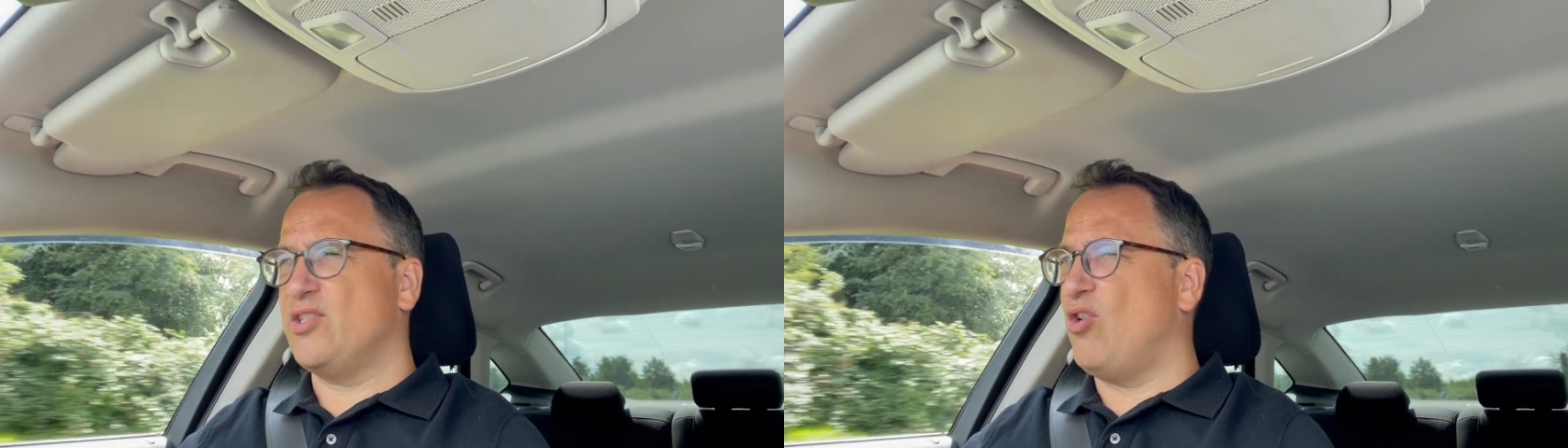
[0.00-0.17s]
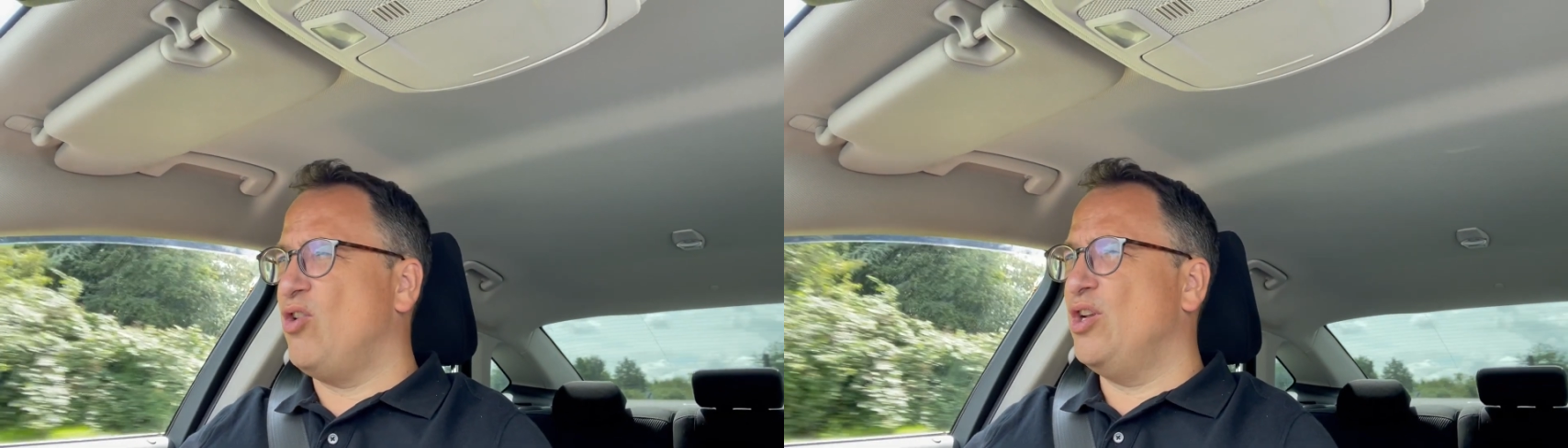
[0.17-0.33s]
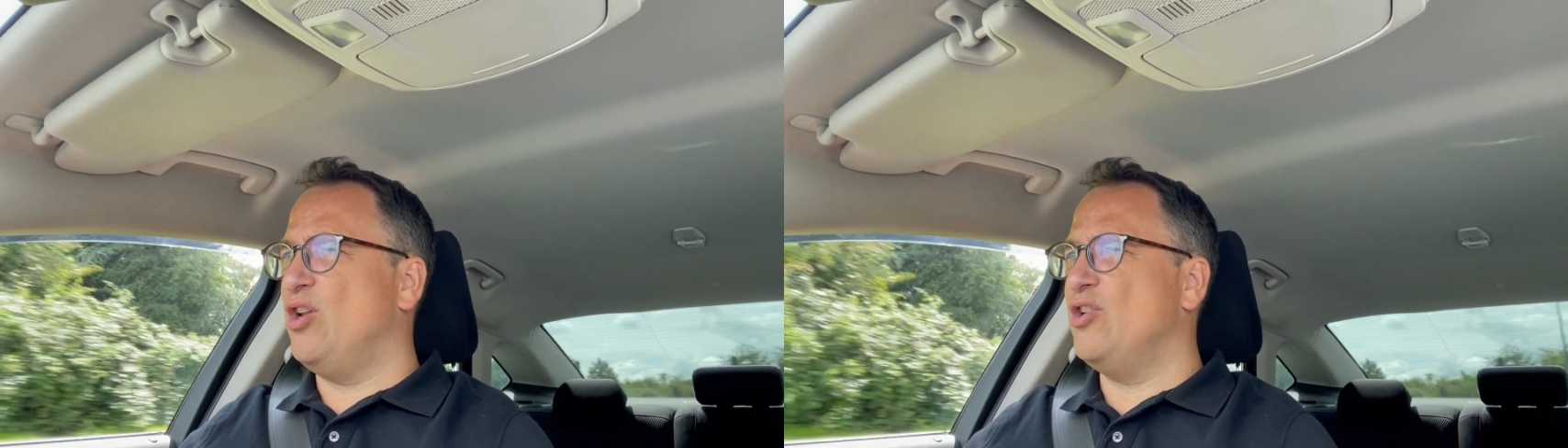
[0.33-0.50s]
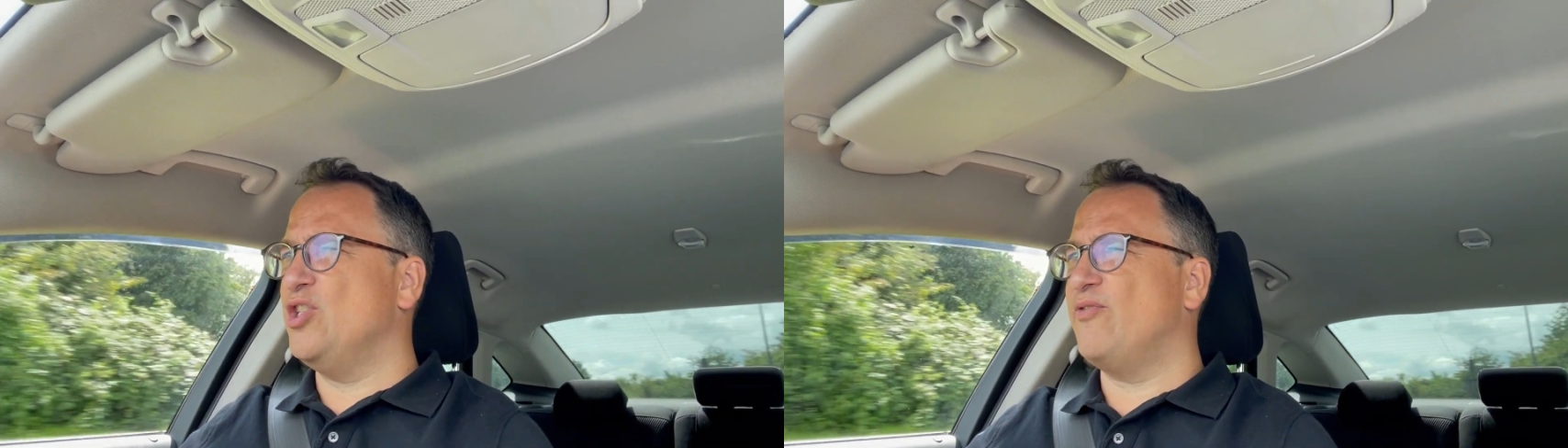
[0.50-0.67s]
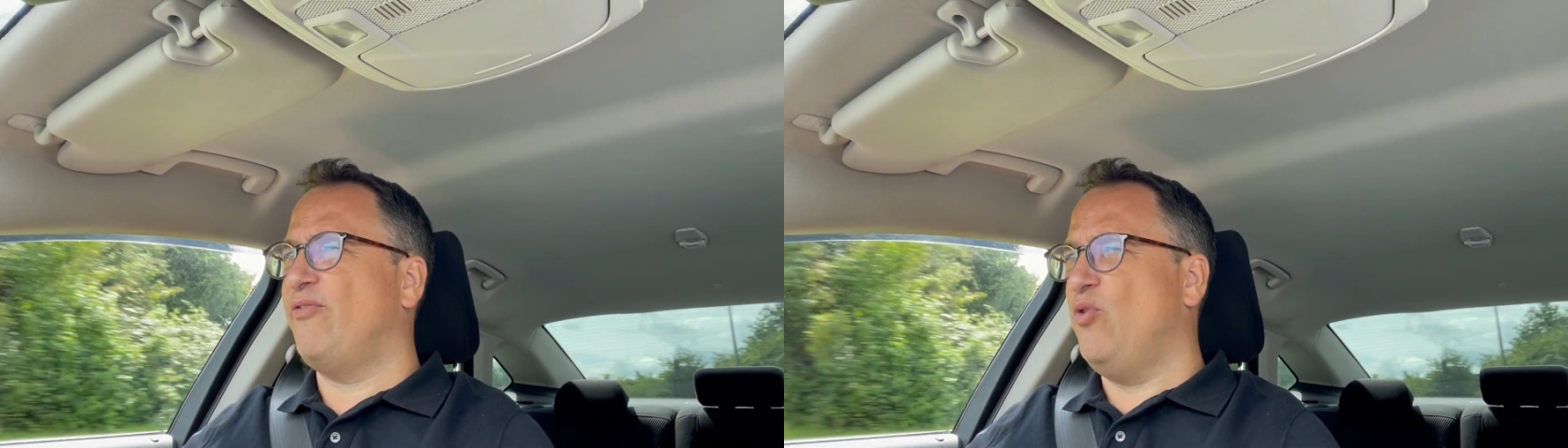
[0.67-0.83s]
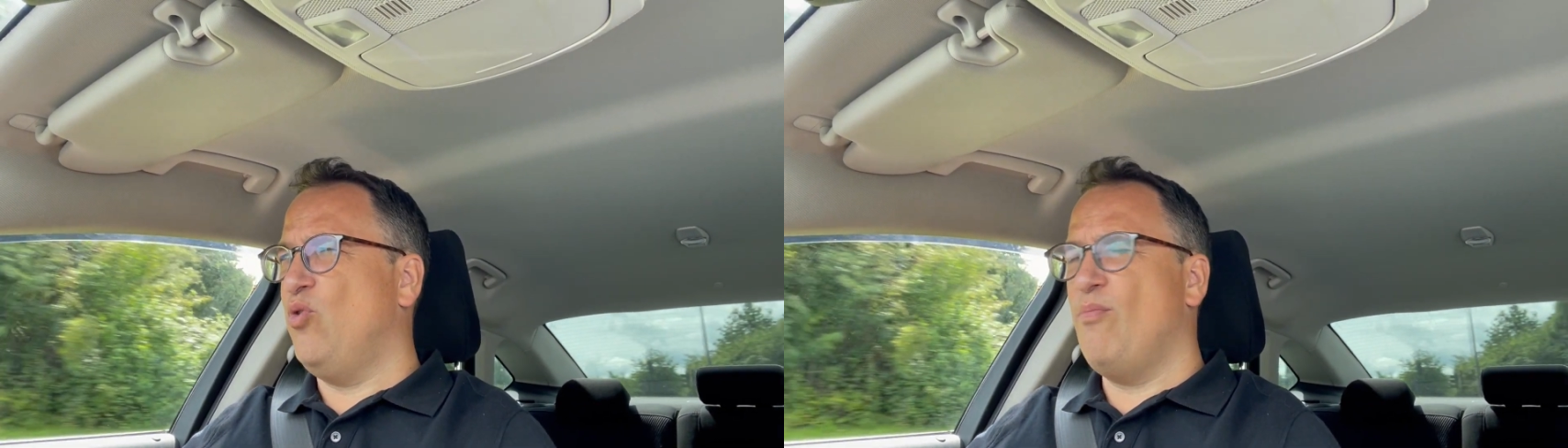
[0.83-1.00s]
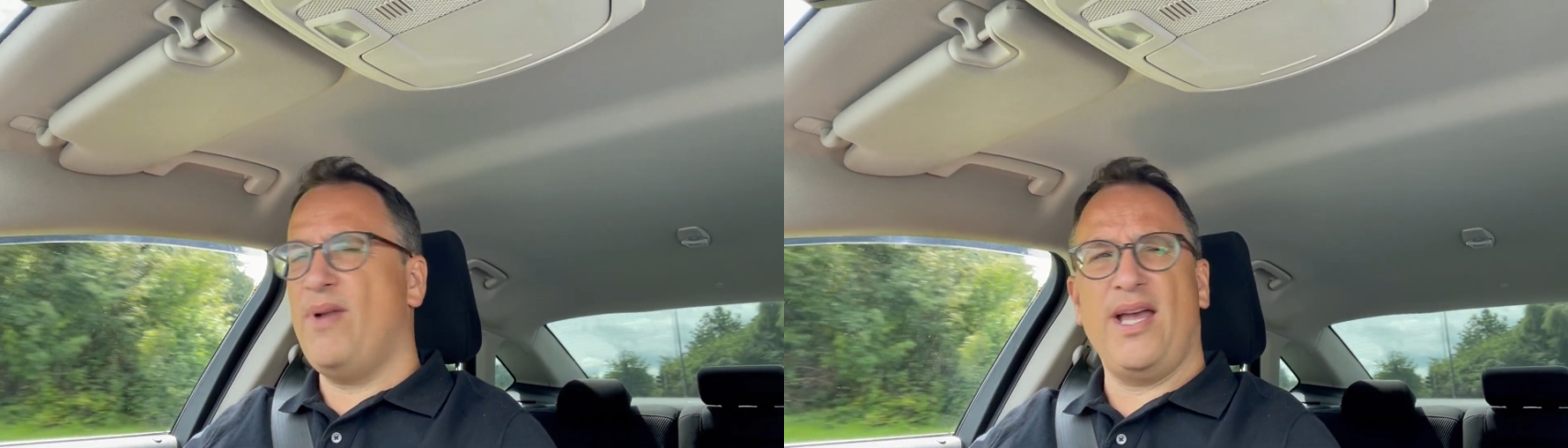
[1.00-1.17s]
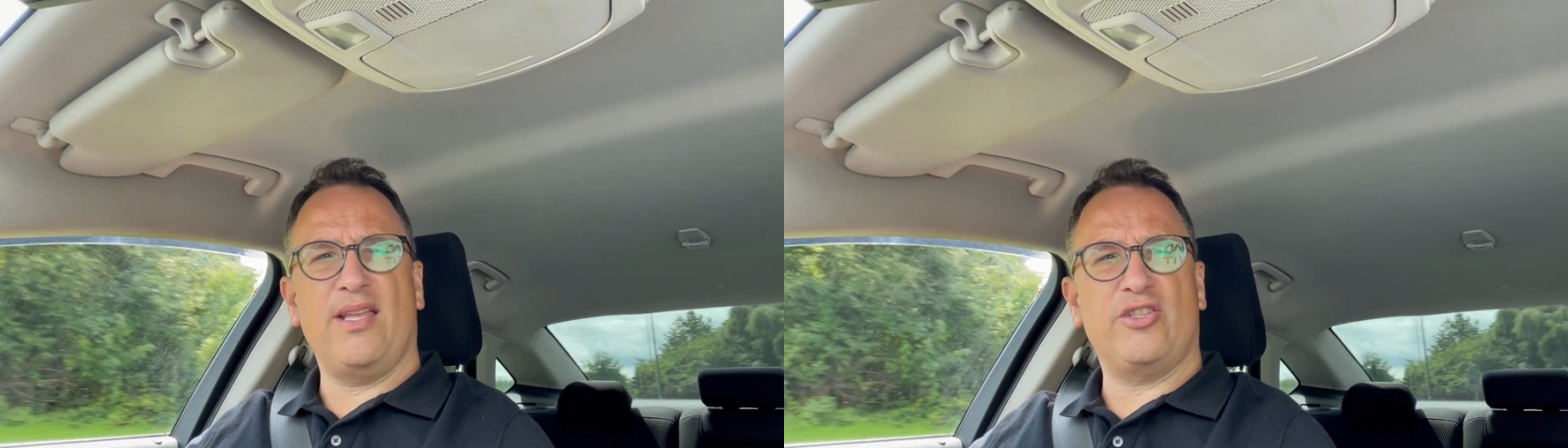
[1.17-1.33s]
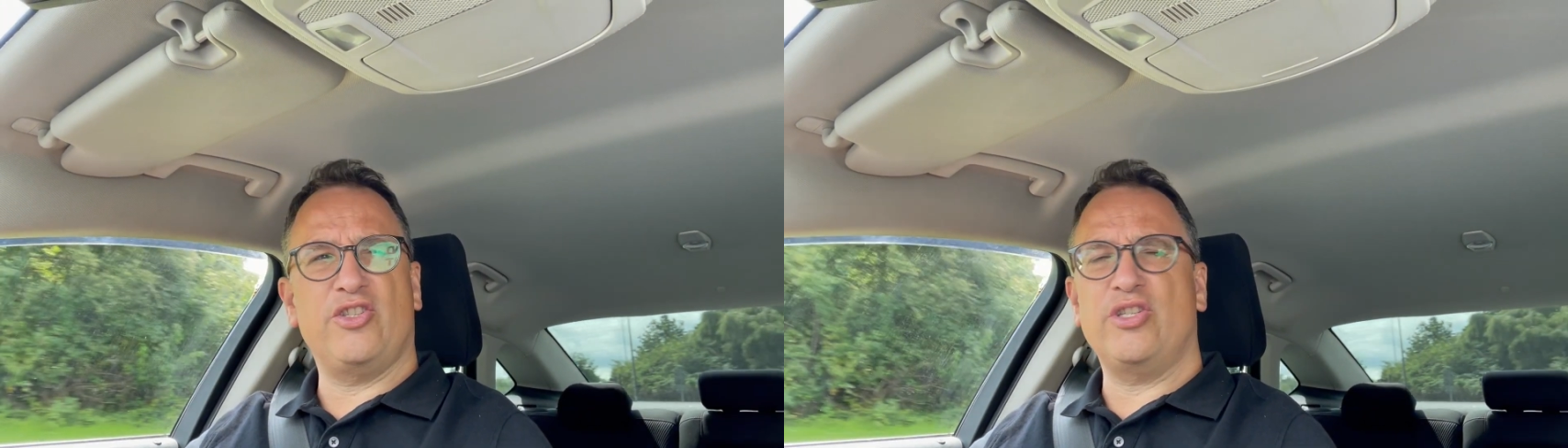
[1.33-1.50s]
highlights, full
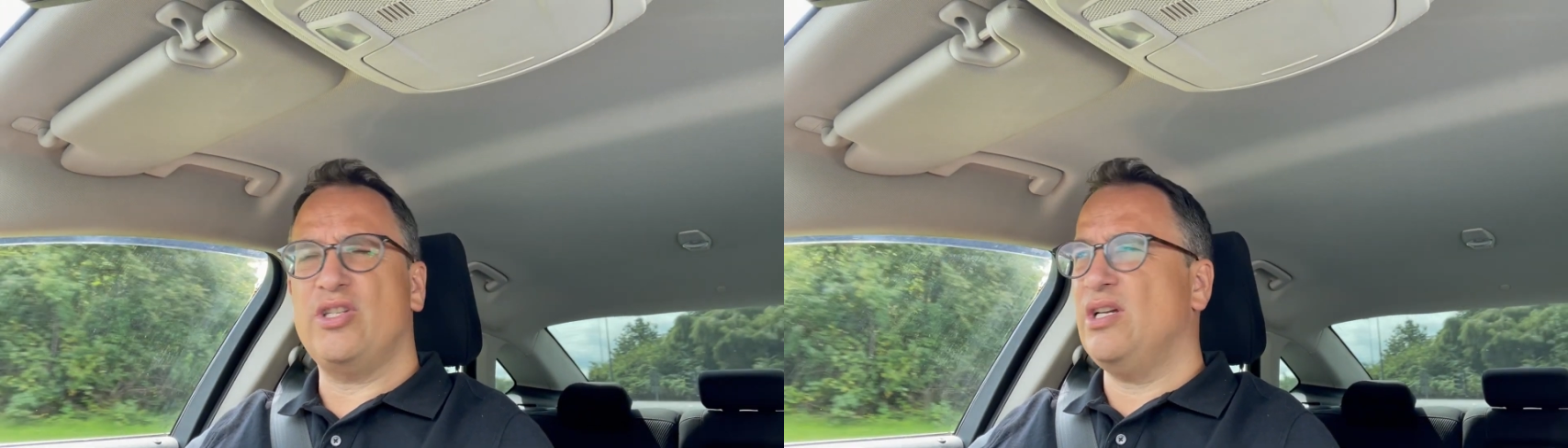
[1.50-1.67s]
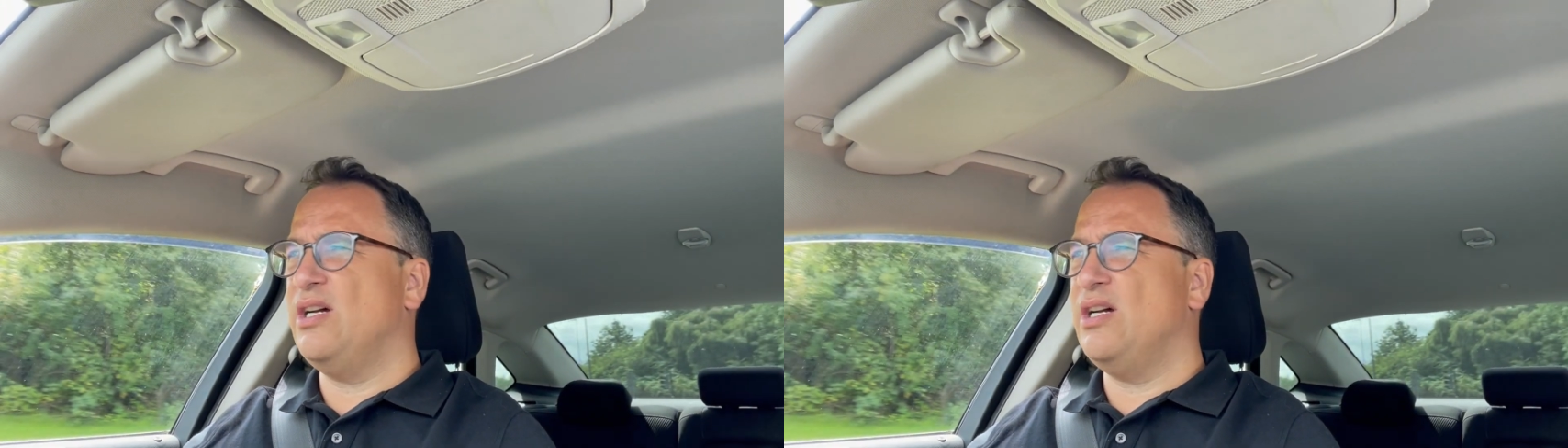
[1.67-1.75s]
match,